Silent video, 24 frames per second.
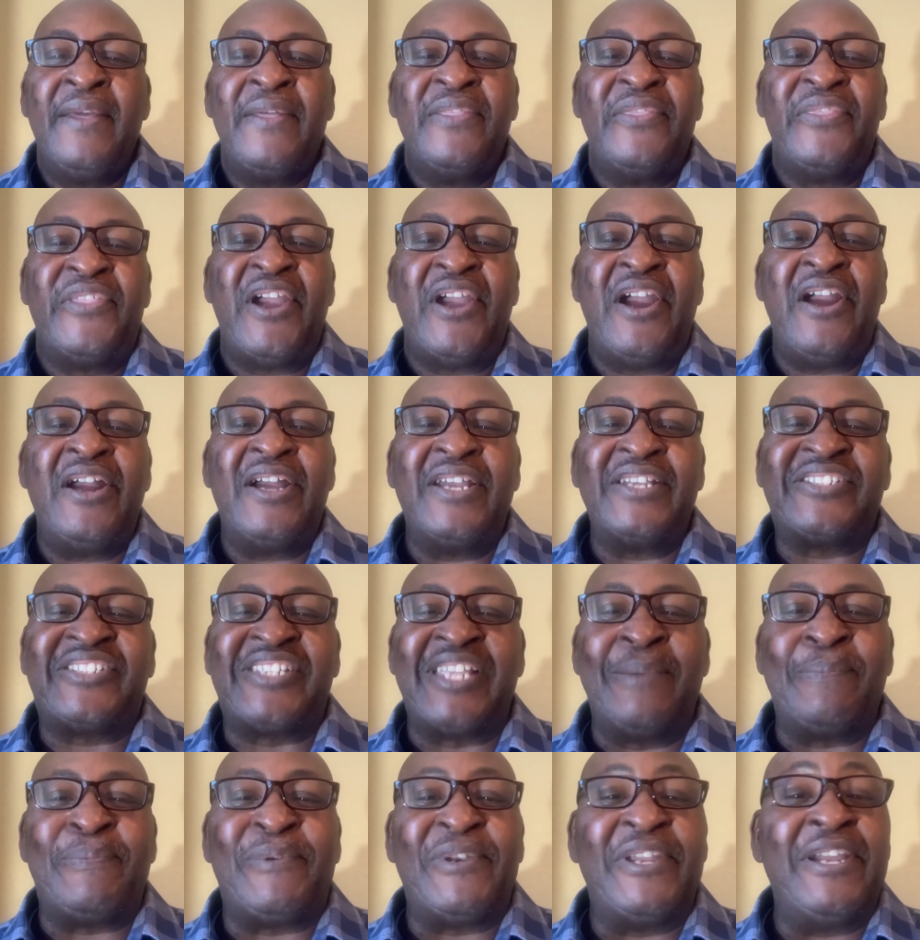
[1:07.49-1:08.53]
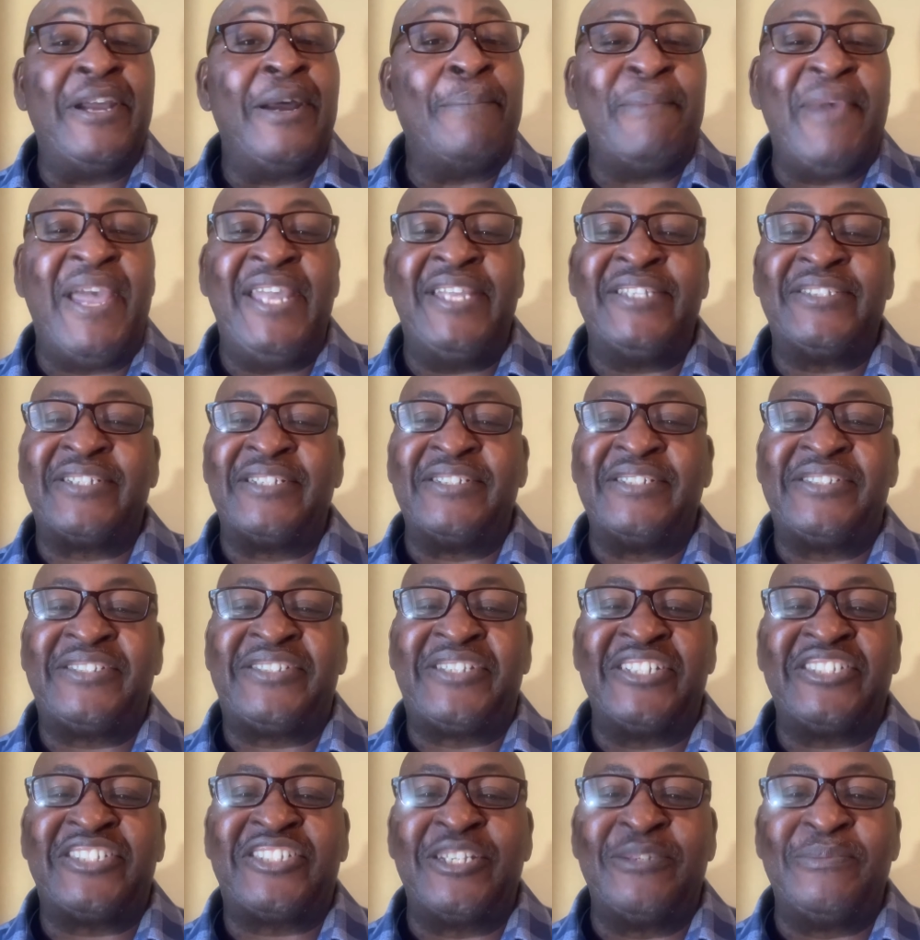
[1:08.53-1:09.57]
There are simply amazing
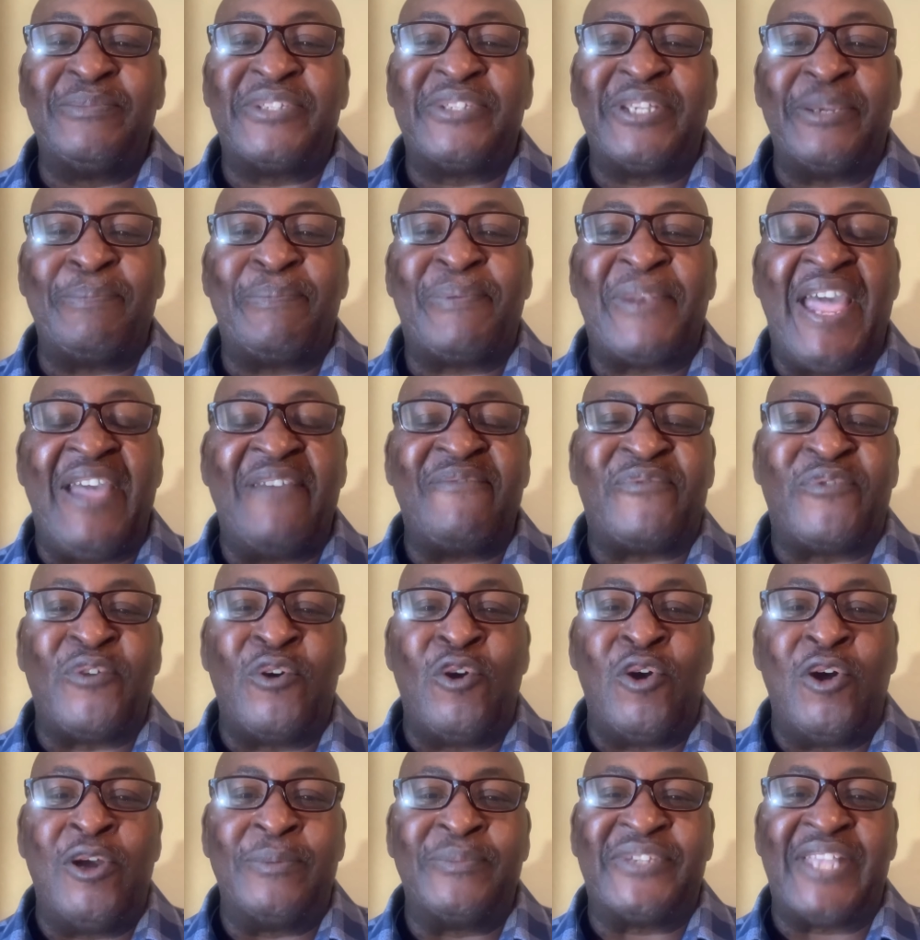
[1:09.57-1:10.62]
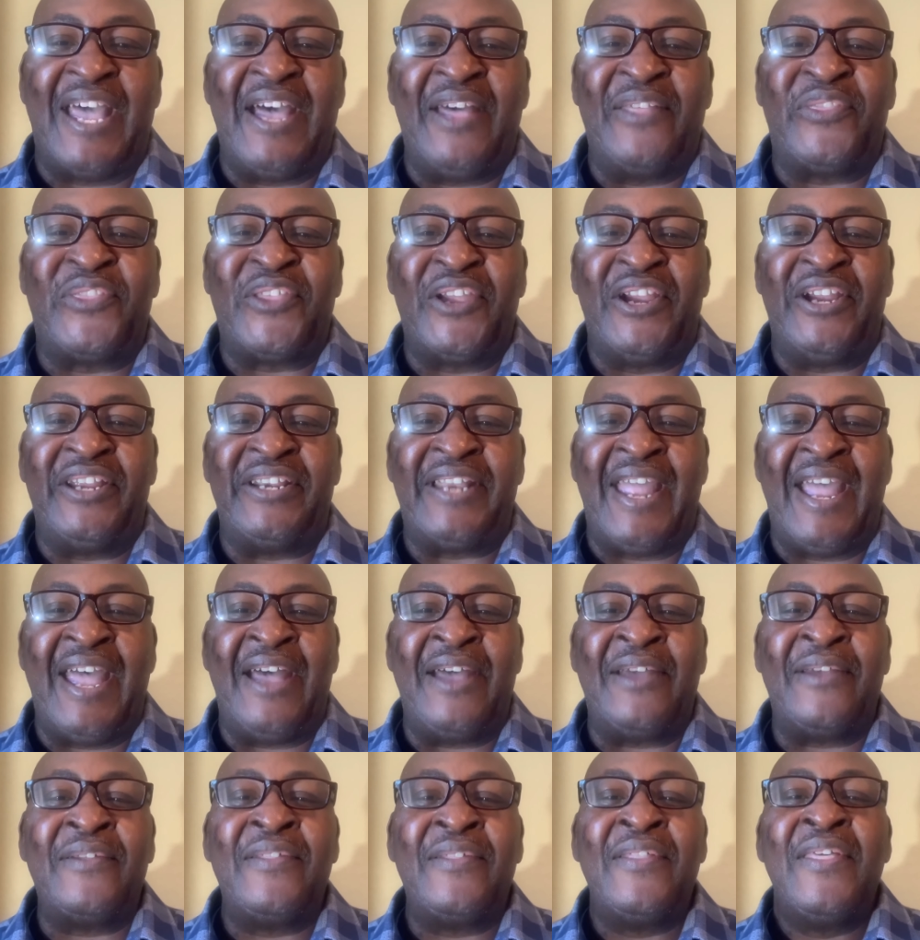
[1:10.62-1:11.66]
systems and platforms out there
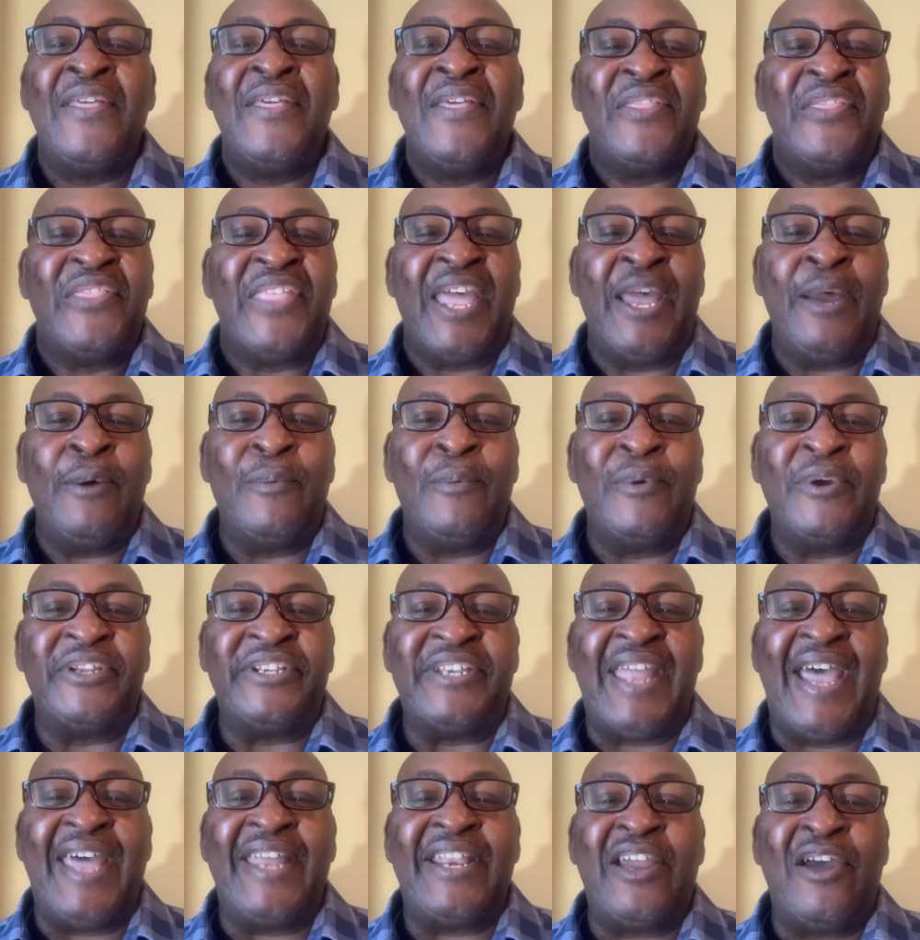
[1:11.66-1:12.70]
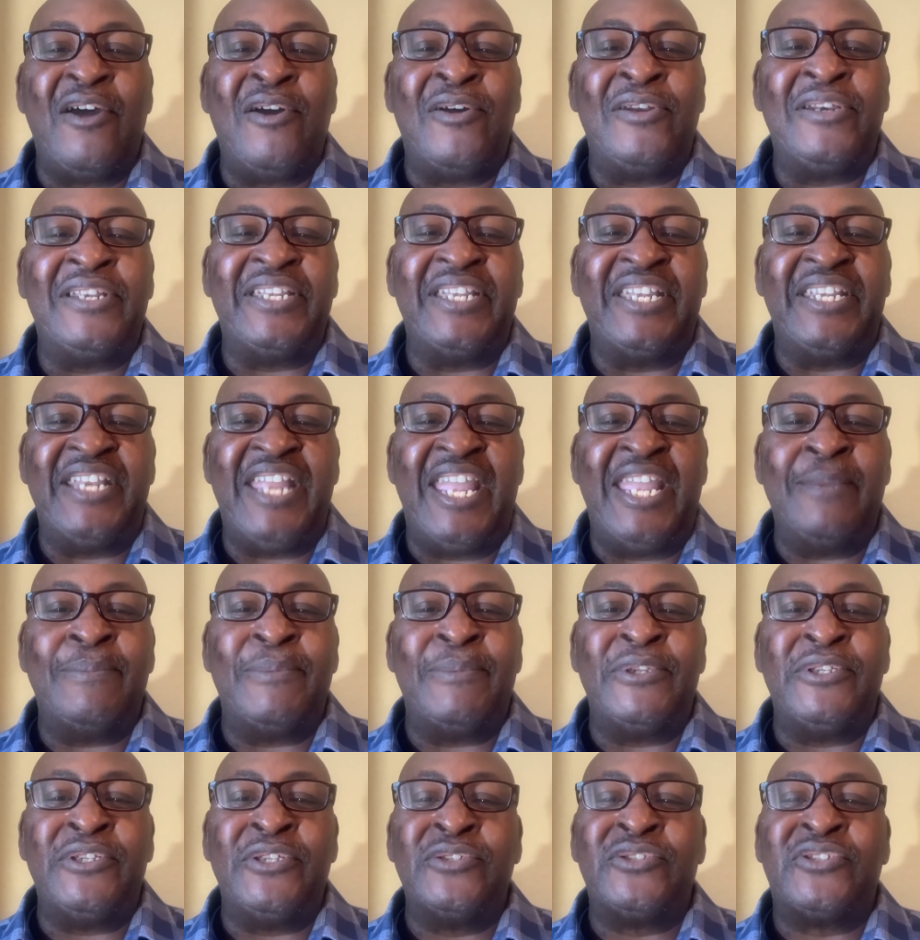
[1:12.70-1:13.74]
now that will not only
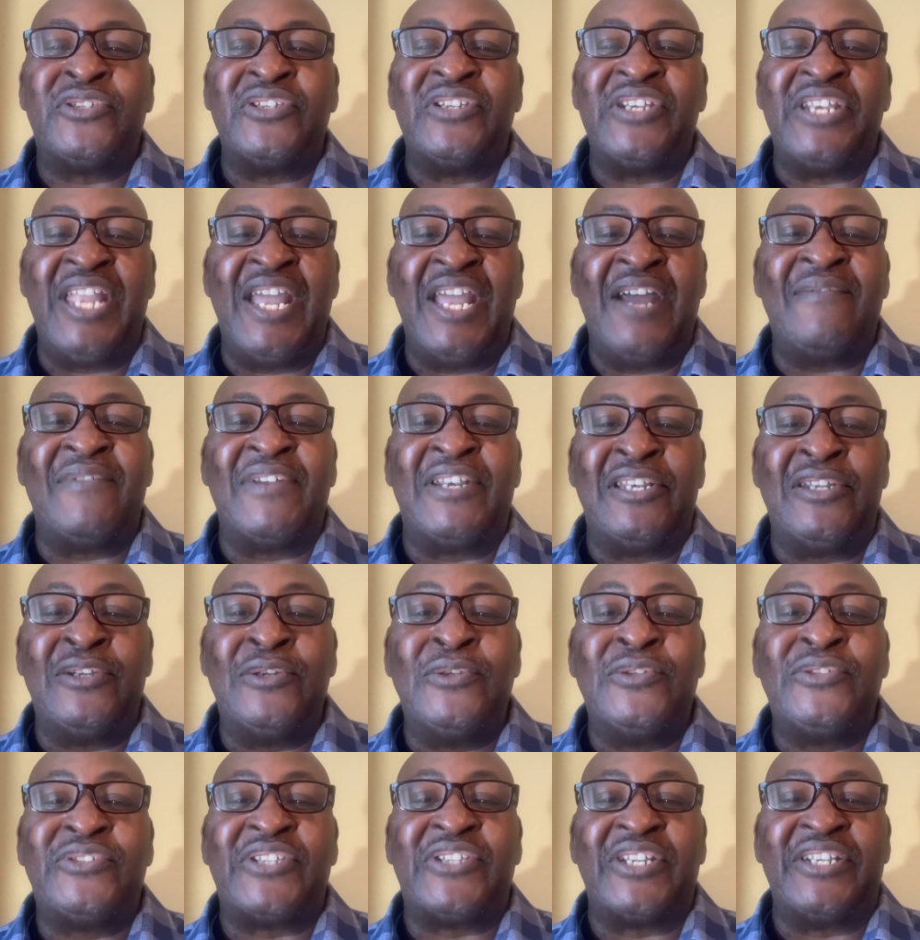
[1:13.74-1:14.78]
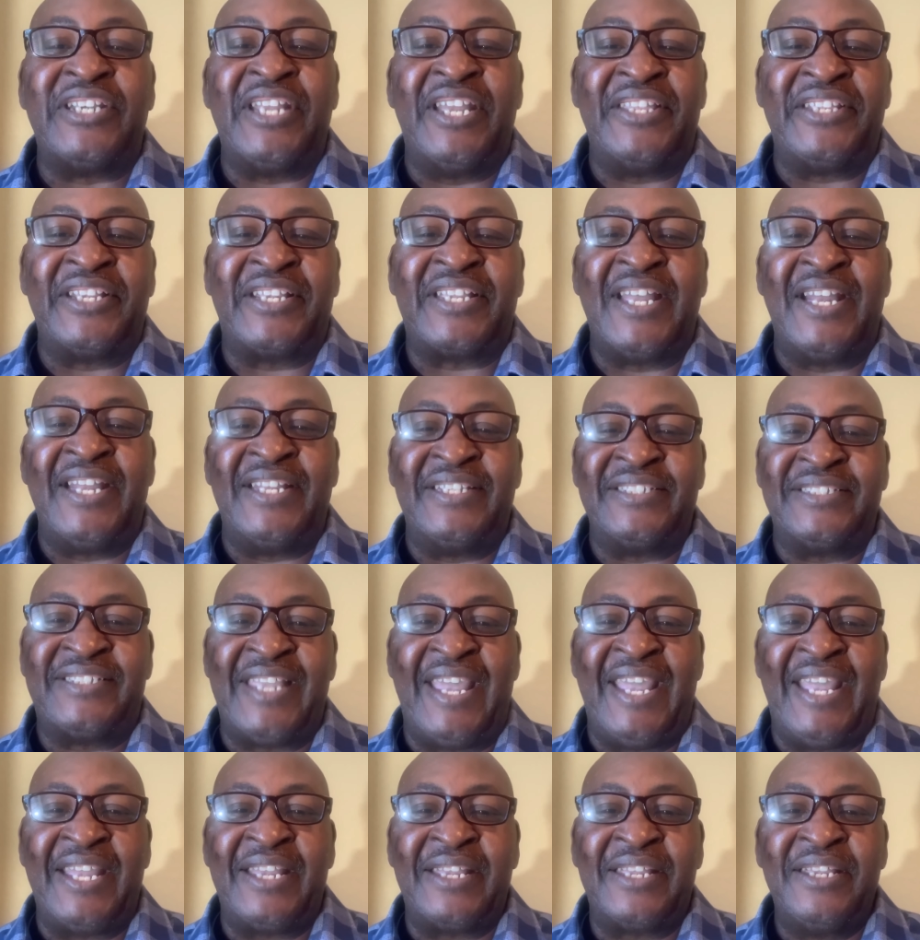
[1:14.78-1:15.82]
enable you to never lose another
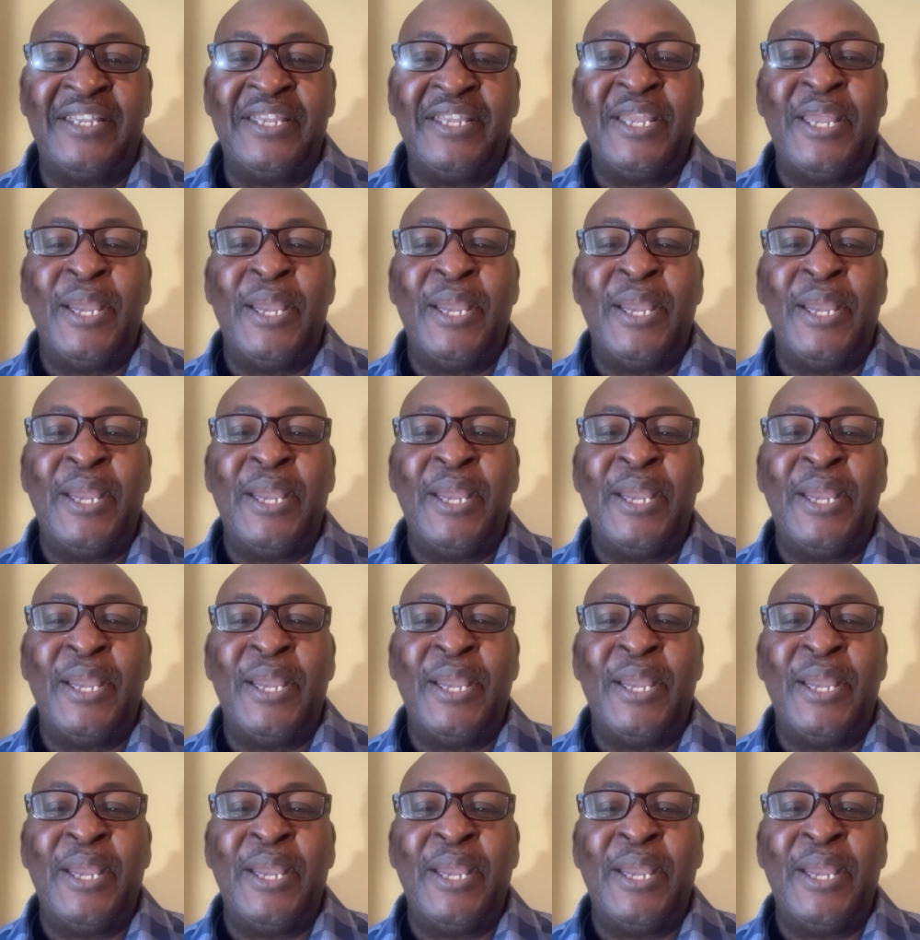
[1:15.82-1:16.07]
contact,